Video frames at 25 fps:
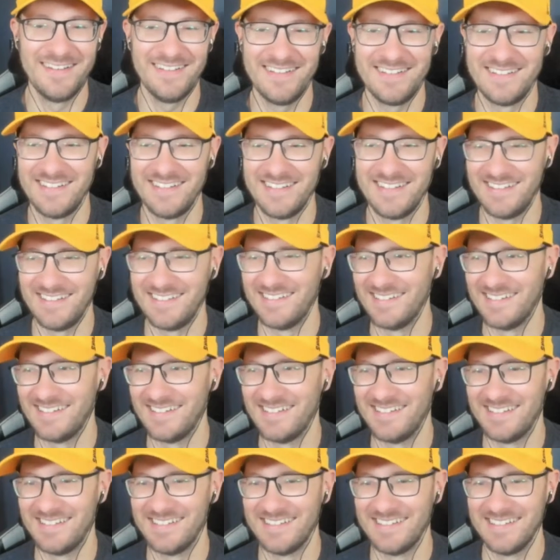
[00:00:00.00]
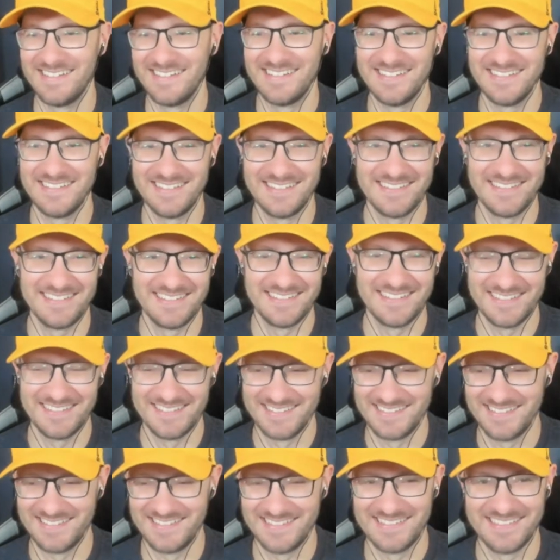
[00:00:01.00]

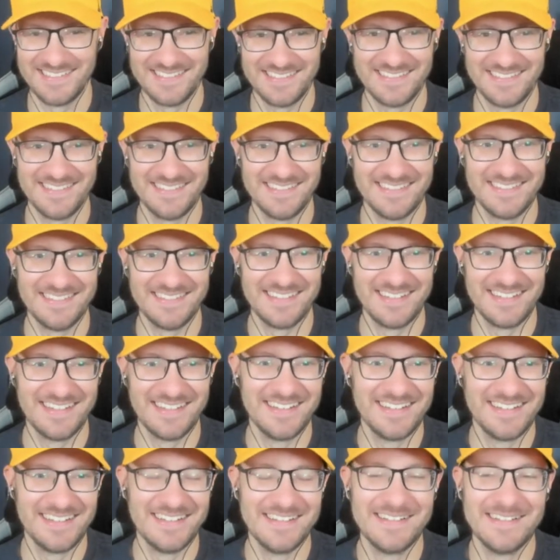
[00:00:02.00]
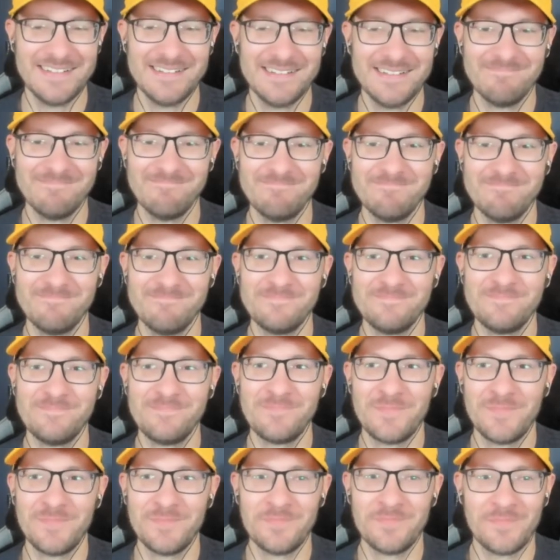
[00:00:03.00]

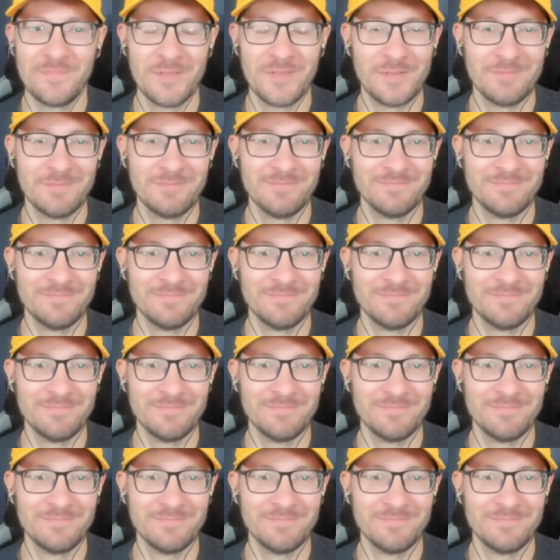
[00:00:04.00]
[no speech]